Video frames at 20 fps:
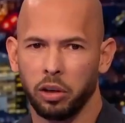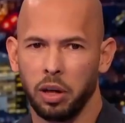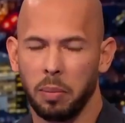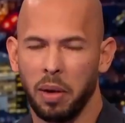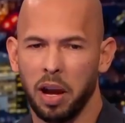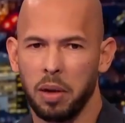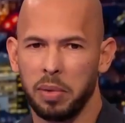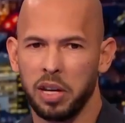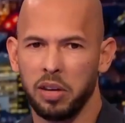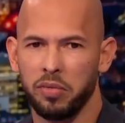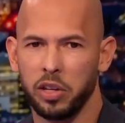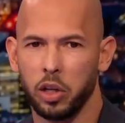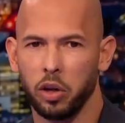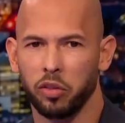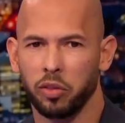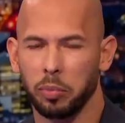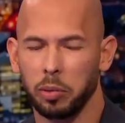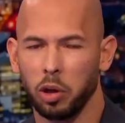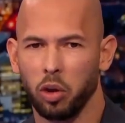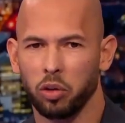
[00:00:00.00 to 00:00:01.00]
It might have been a video
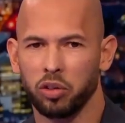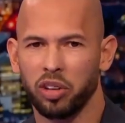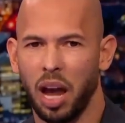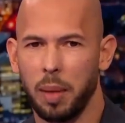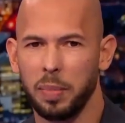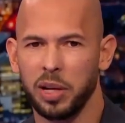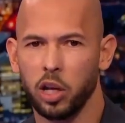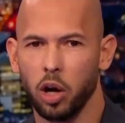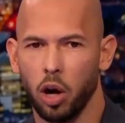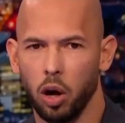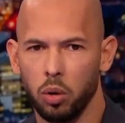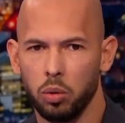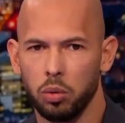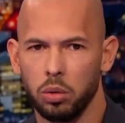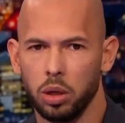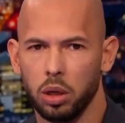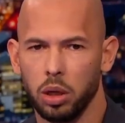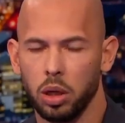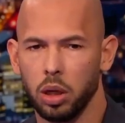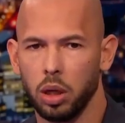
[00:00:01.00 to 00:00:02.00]
from a long time ago.
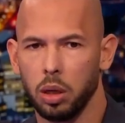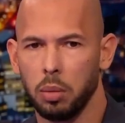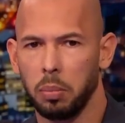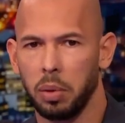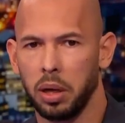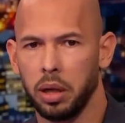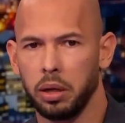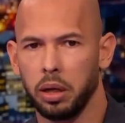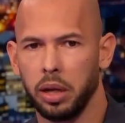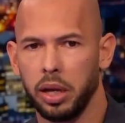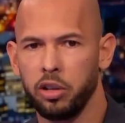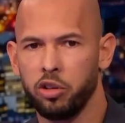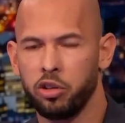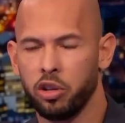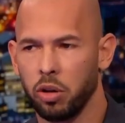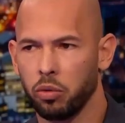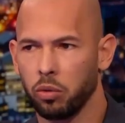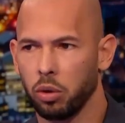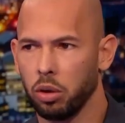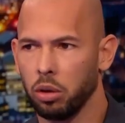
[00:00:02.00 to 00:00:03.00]
But in
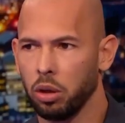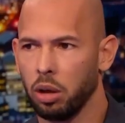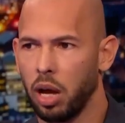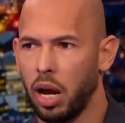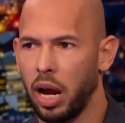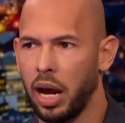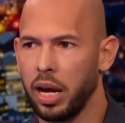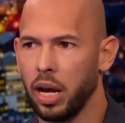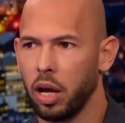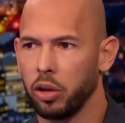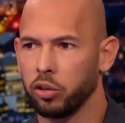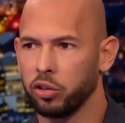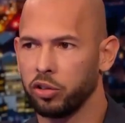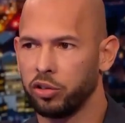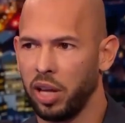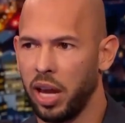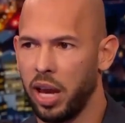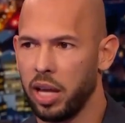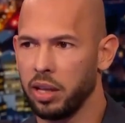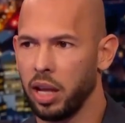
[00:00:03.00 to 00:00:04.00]
general, I
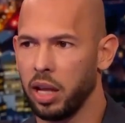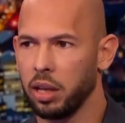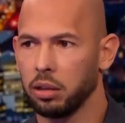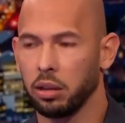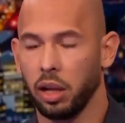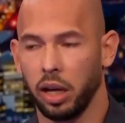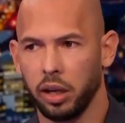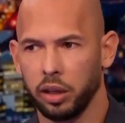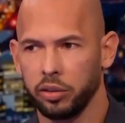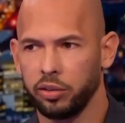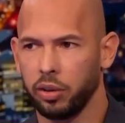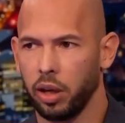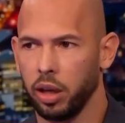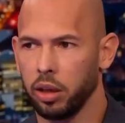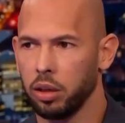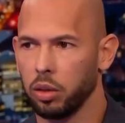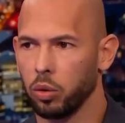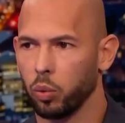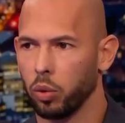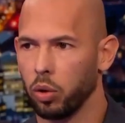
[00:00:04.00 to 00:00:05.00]
understand that, like I
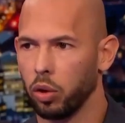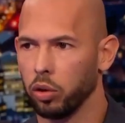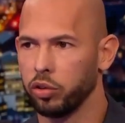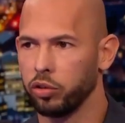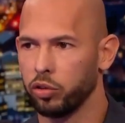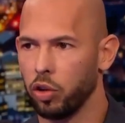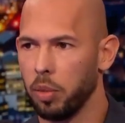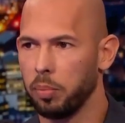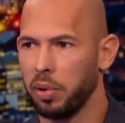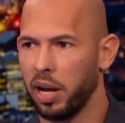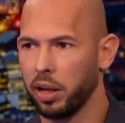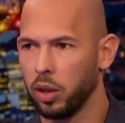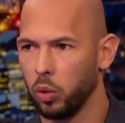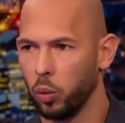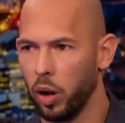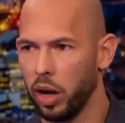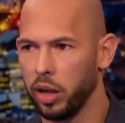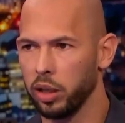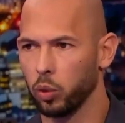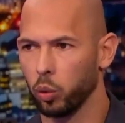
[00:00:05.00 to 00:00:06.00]
said, the world is not black and
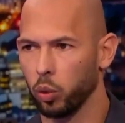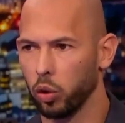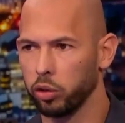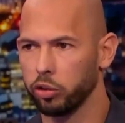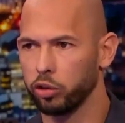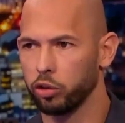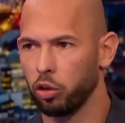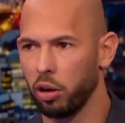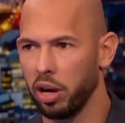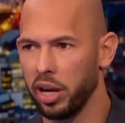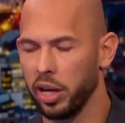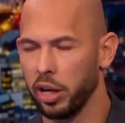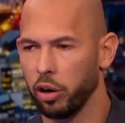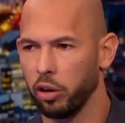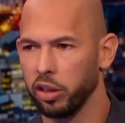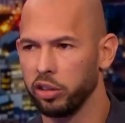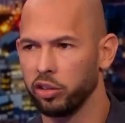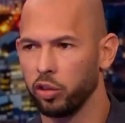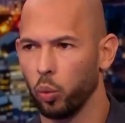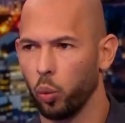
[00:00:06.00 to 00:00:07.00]
white, the world is gray
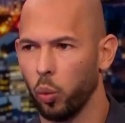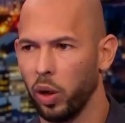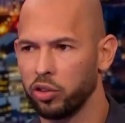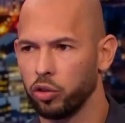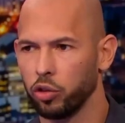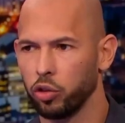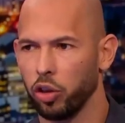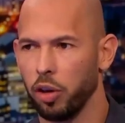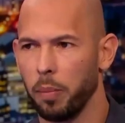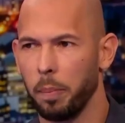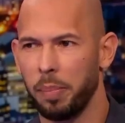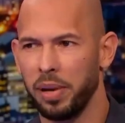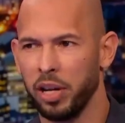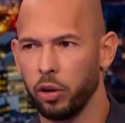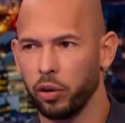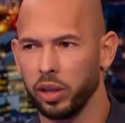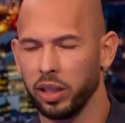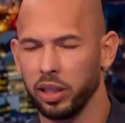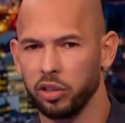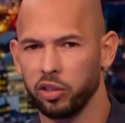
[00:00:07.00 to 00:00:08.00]
areas, and Western
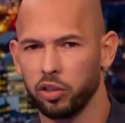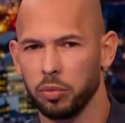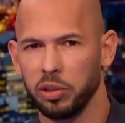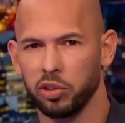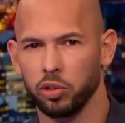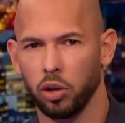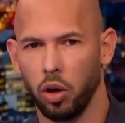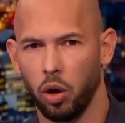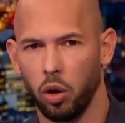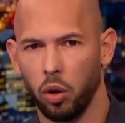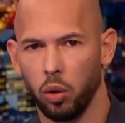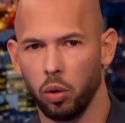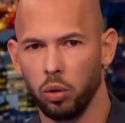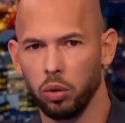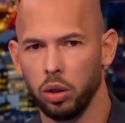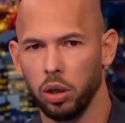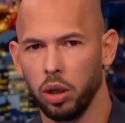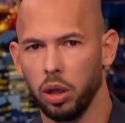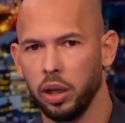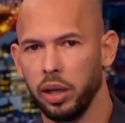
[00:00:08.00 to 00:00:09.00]
imperialism as a whole
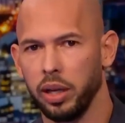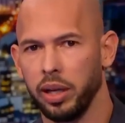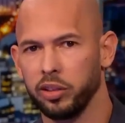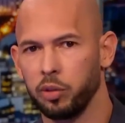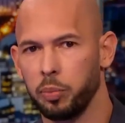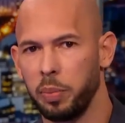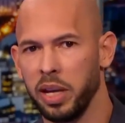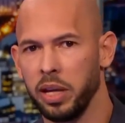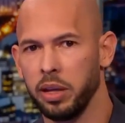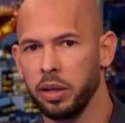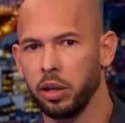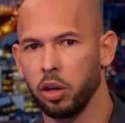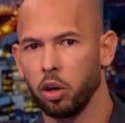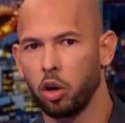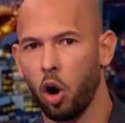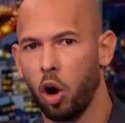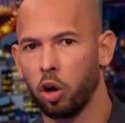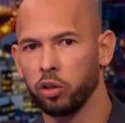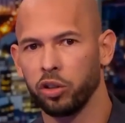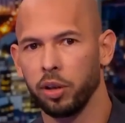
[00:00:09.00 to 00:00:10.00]
has been
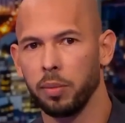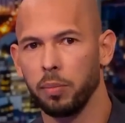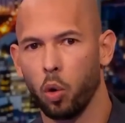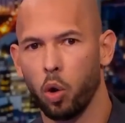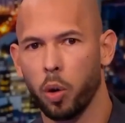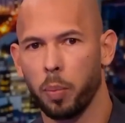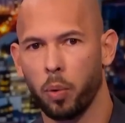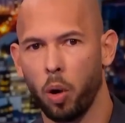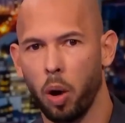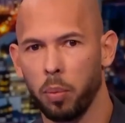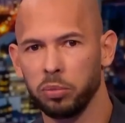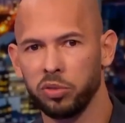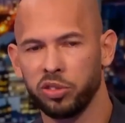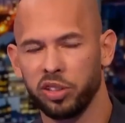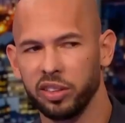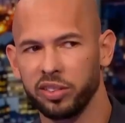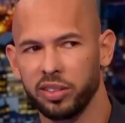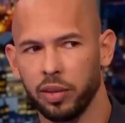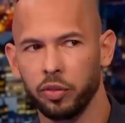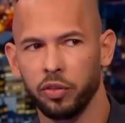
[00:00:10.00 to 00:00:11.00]
causing more problems than
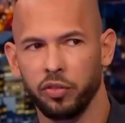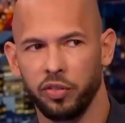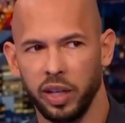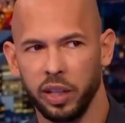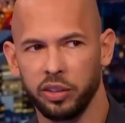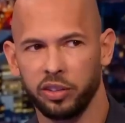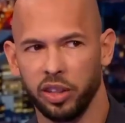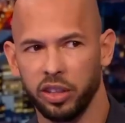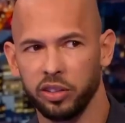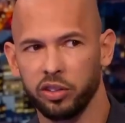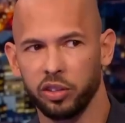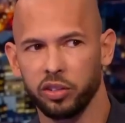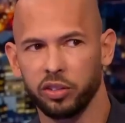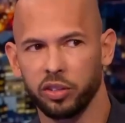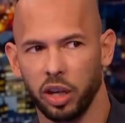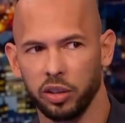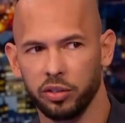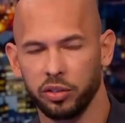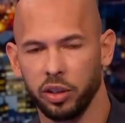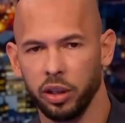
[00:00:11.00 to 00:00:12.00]
it's ever fixed, and it's
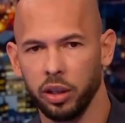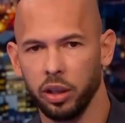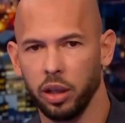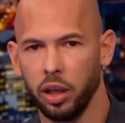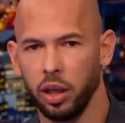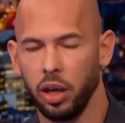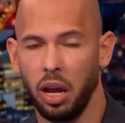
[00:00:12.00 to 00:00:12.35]
disgusting.